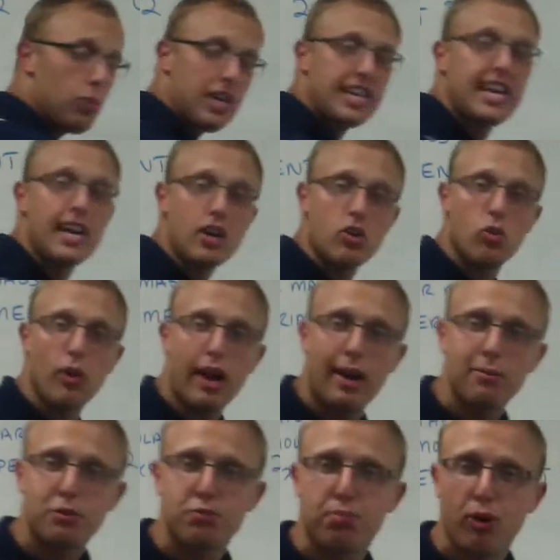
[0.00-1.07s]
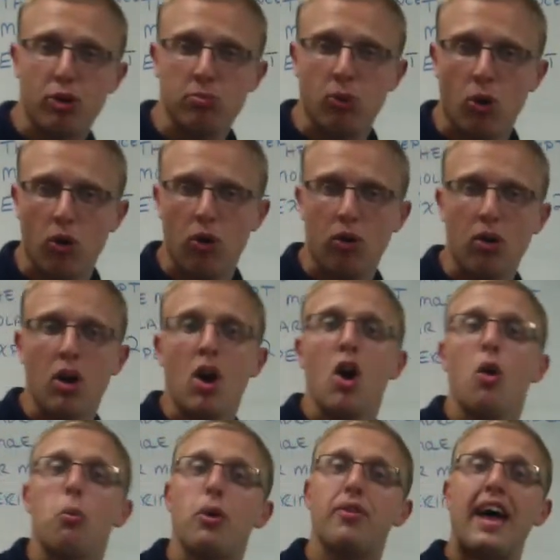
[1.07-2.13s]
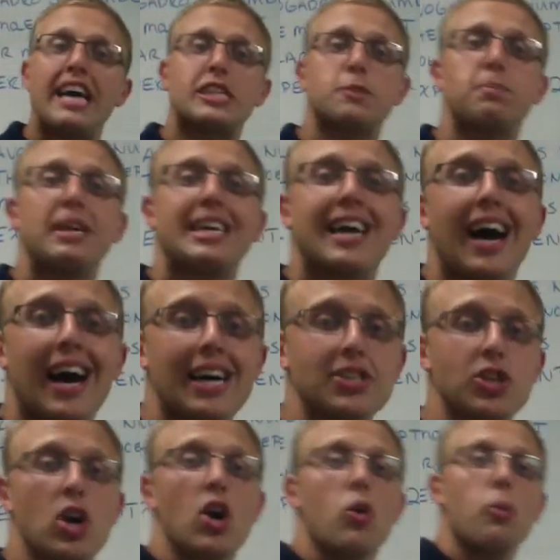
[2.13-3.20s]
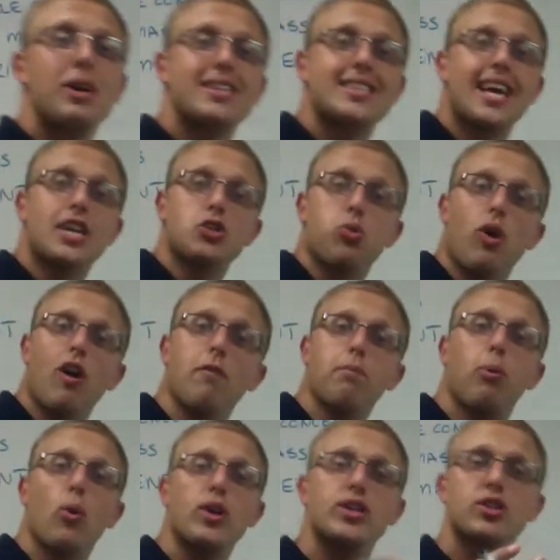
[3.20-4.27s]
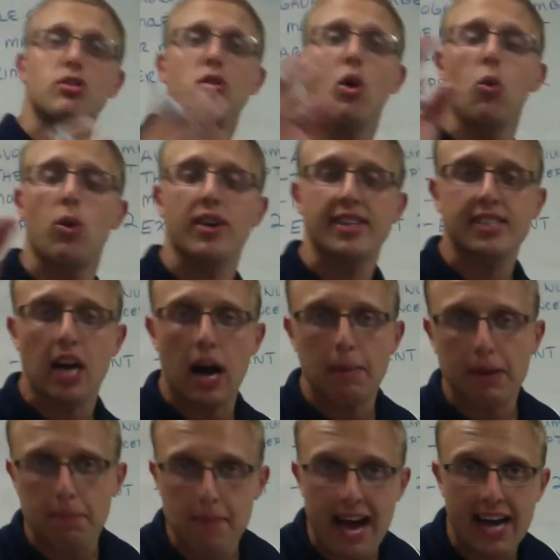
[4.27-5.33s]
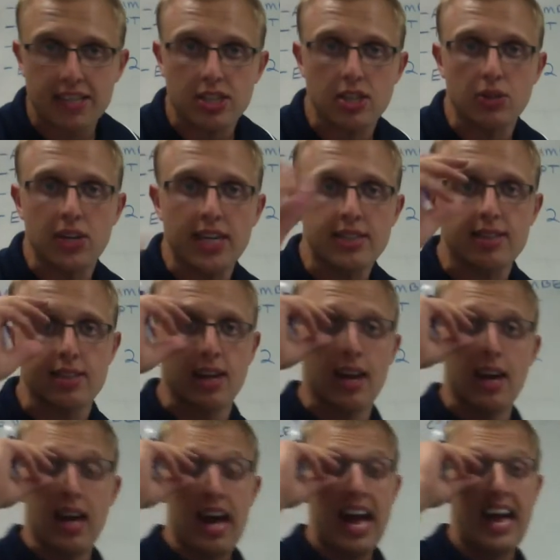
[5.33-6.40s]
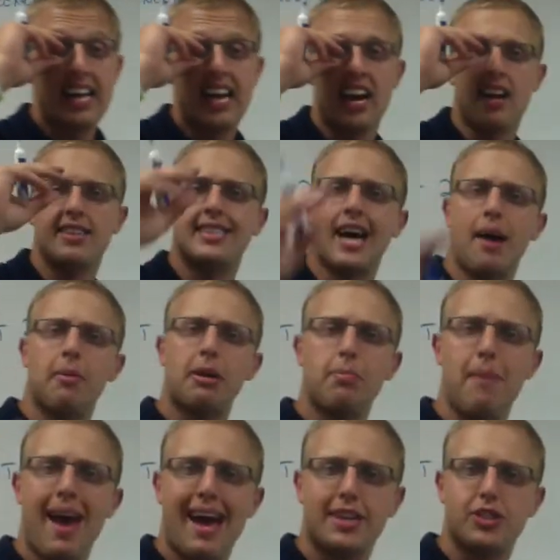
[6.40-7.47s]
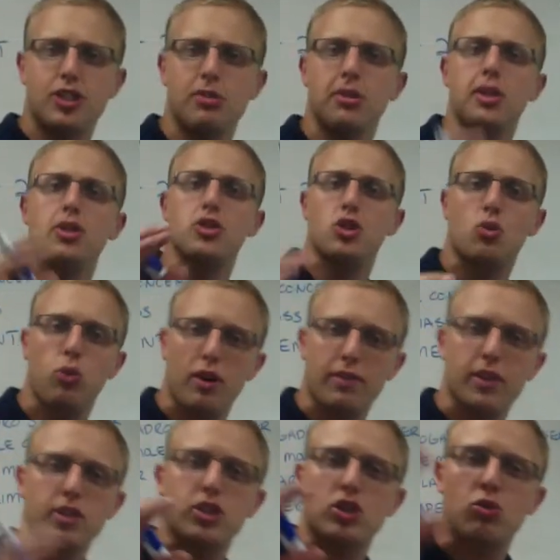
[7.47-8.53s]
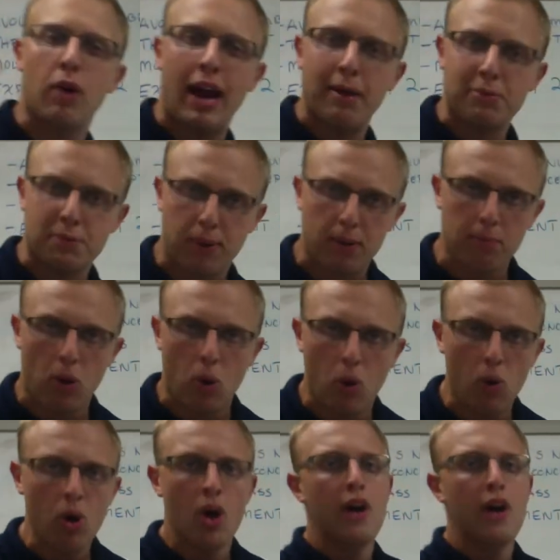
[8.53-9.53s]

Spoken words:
we get grams per mole? Well, that's because we said 12.01 atomic mass units, and an atomic mass unit is equivalent to grams per mole.